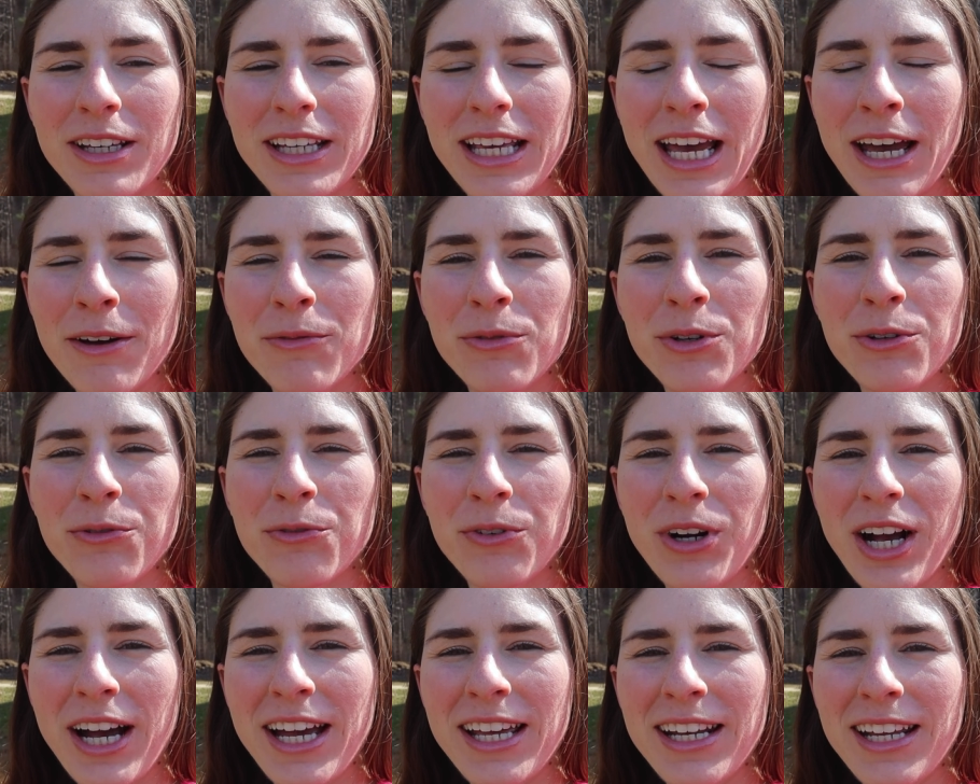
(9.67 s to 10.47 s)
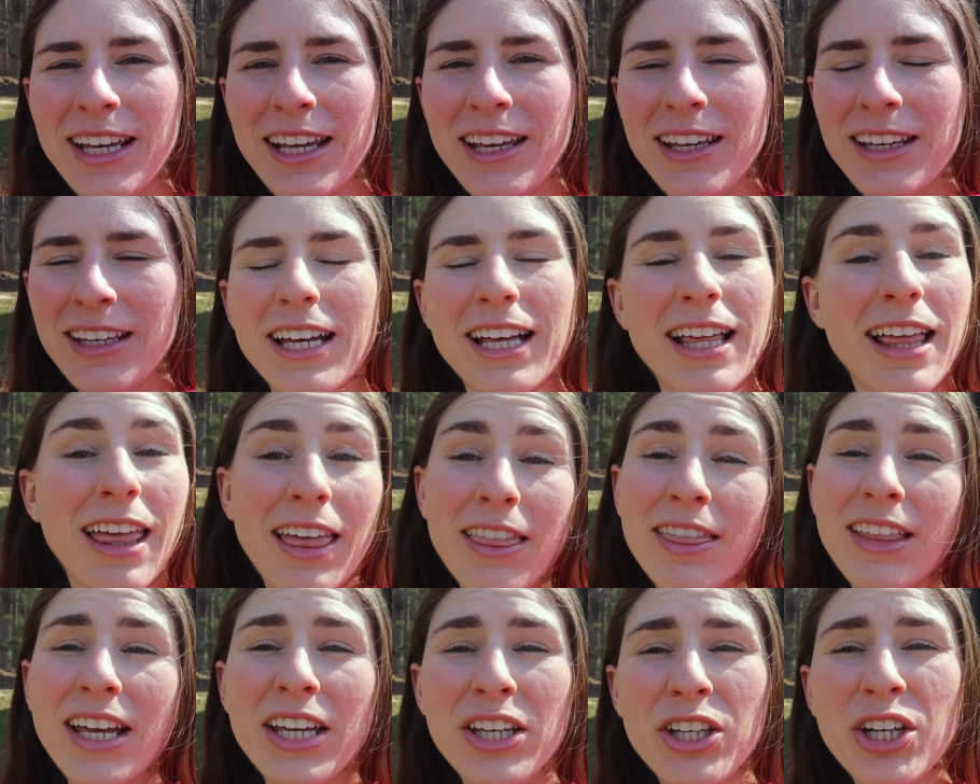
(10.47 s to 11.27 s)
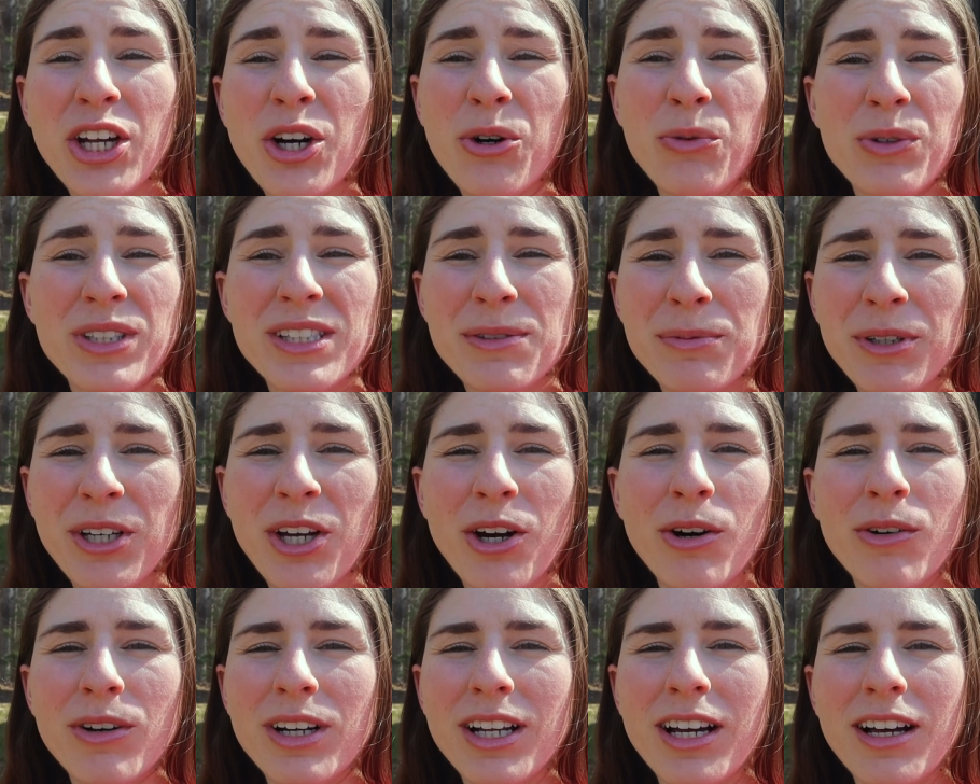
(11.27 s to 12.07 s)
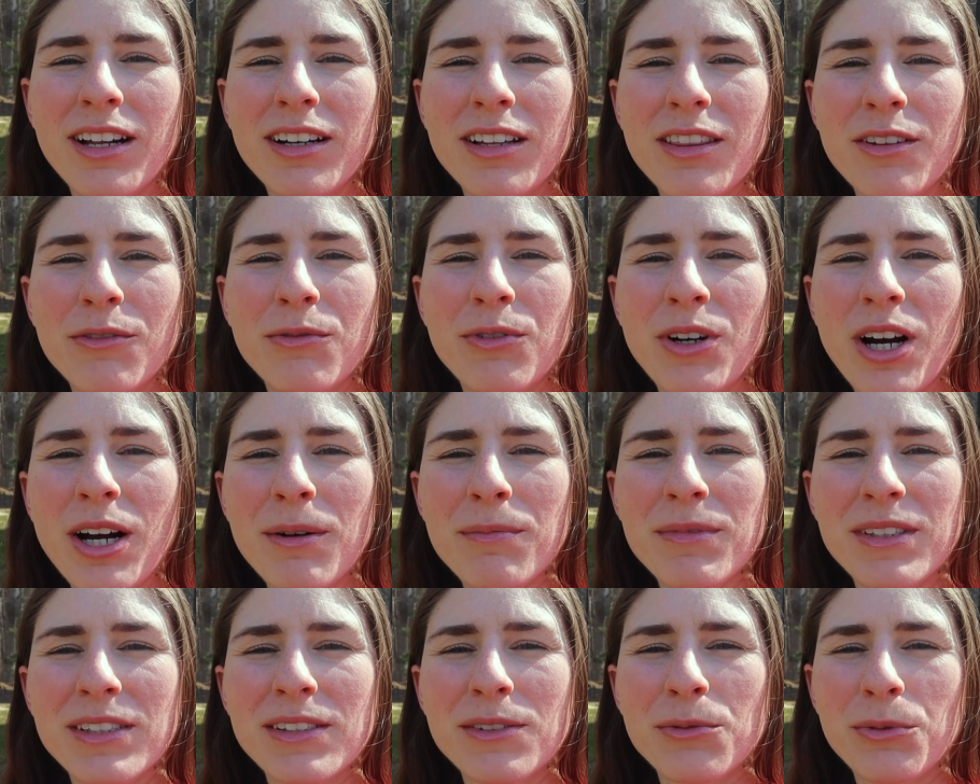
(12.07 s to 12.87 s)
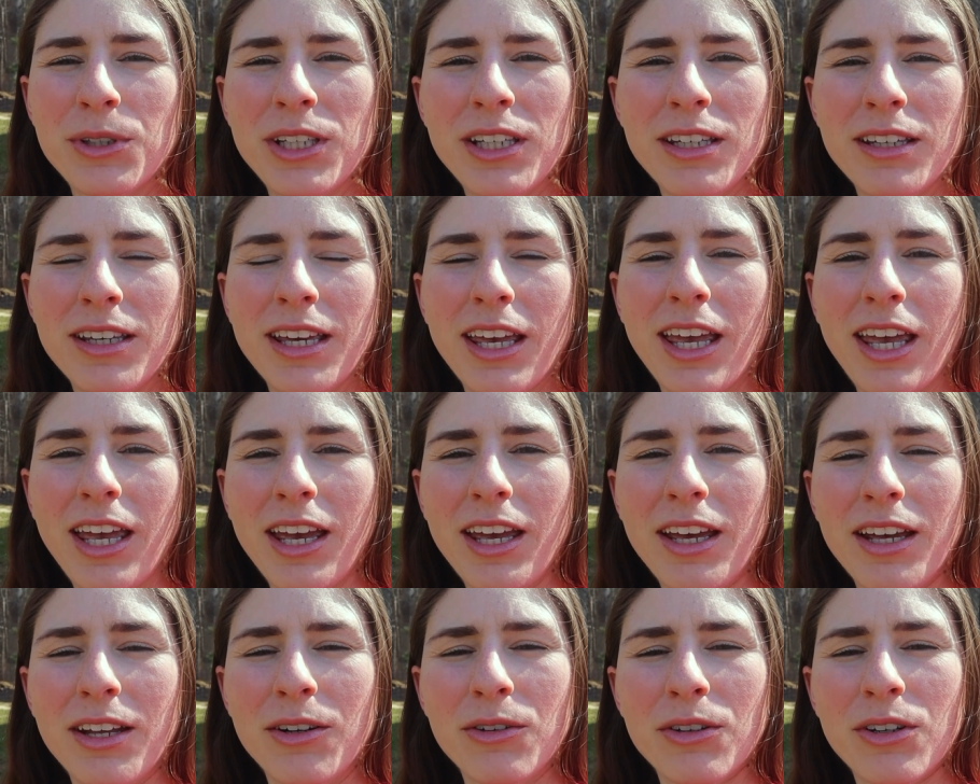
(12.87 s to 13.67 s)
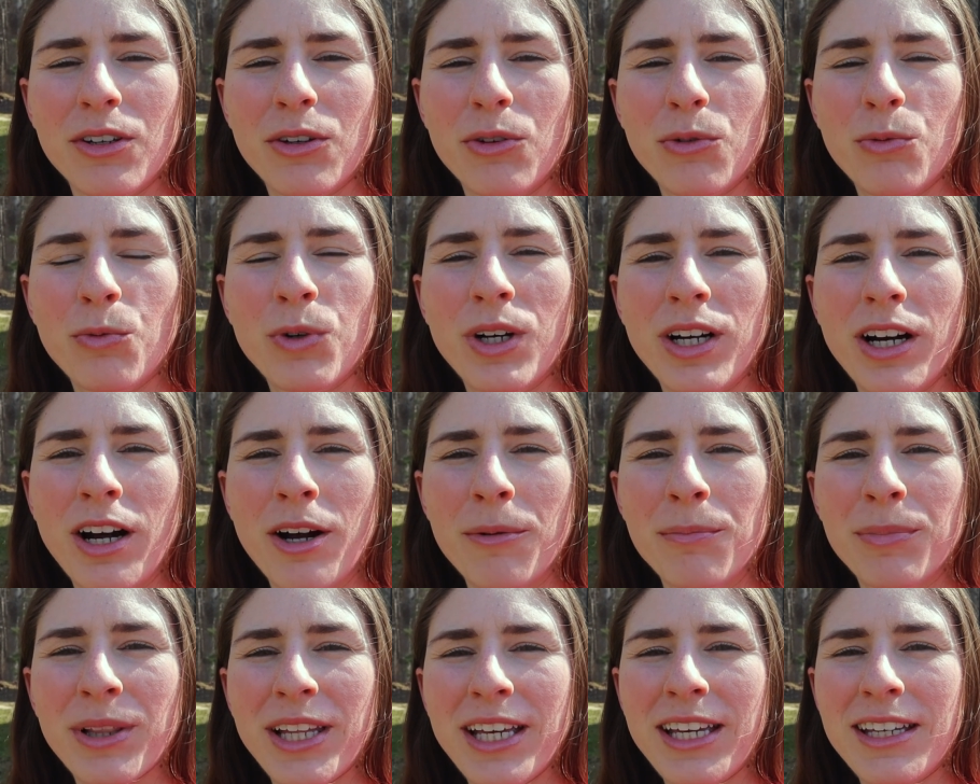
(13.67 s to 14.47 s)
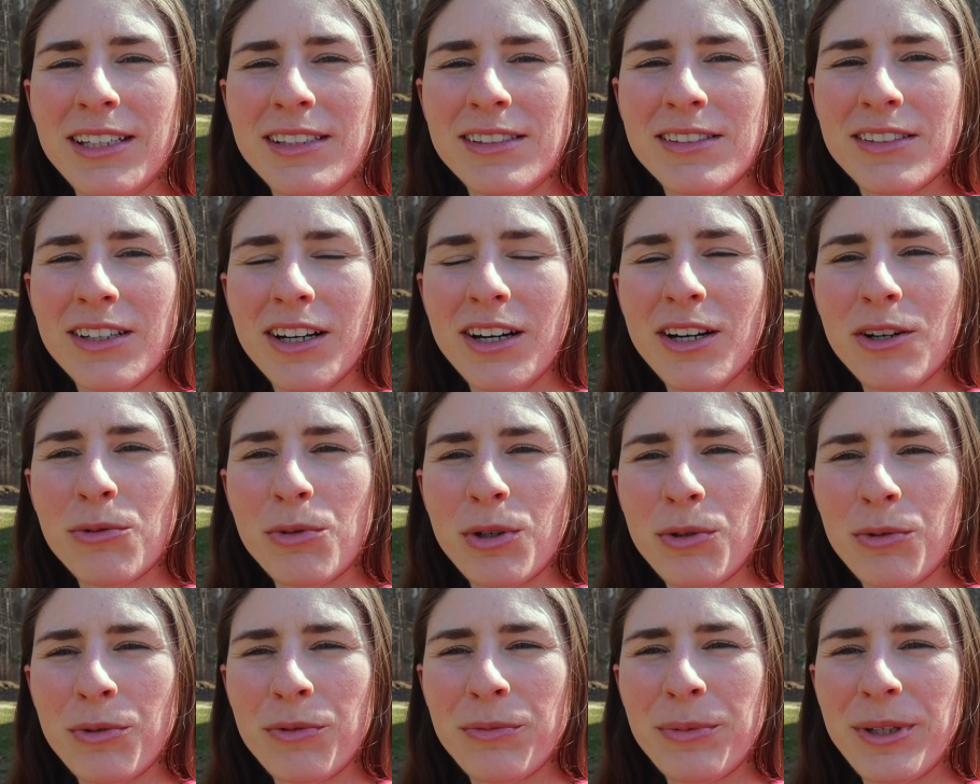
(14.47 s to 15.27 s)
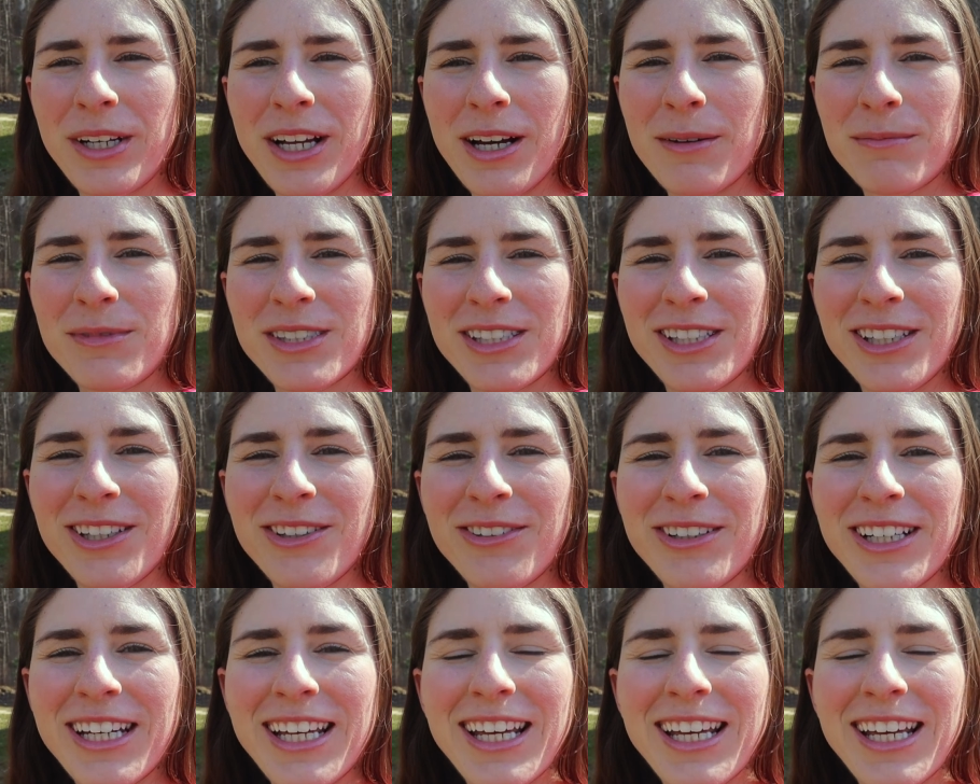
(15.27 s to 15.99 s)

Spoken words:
every Friday and let you know what's been going on the farm this week and what our plans are, what we've been up to,